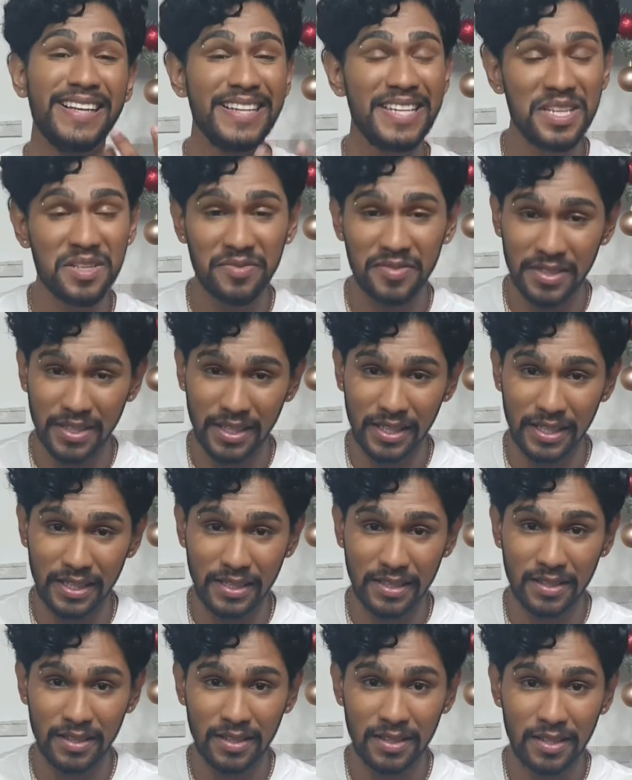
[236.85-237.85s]

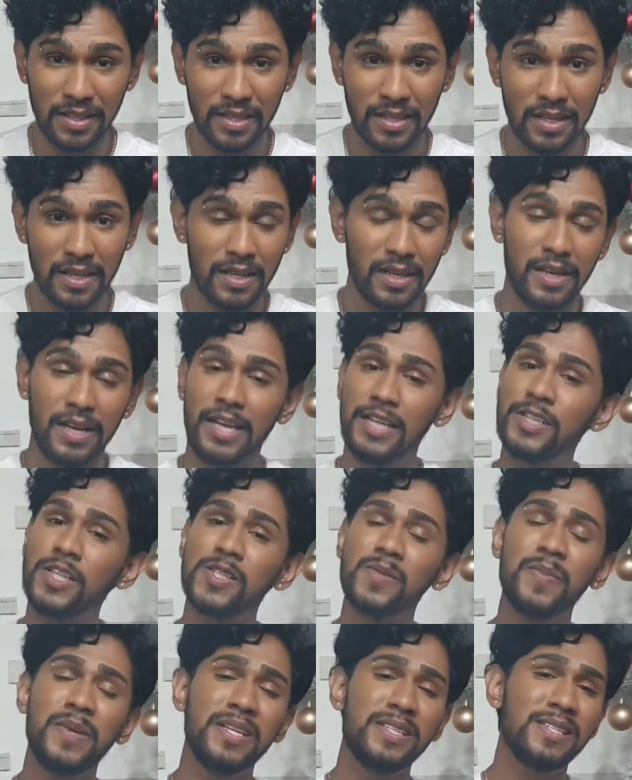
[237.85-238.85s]
evenly. It
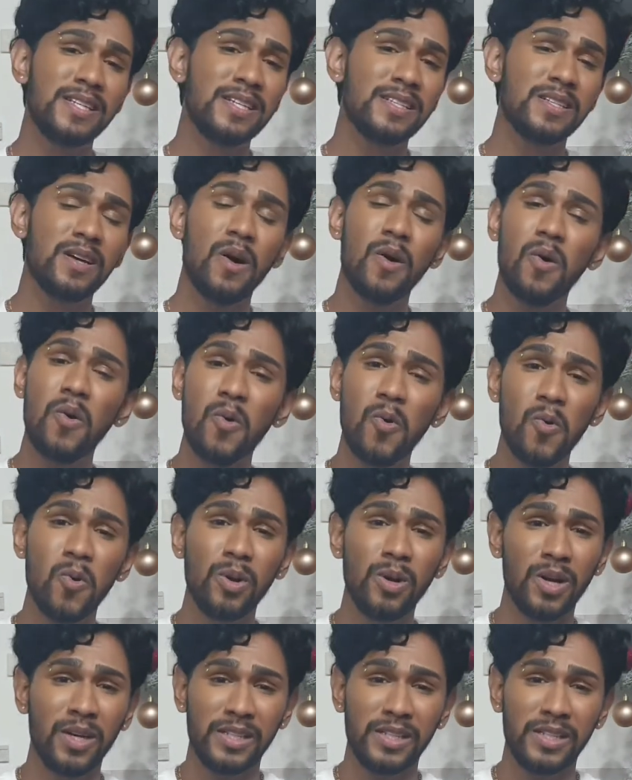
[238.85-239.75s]
just makes things a whole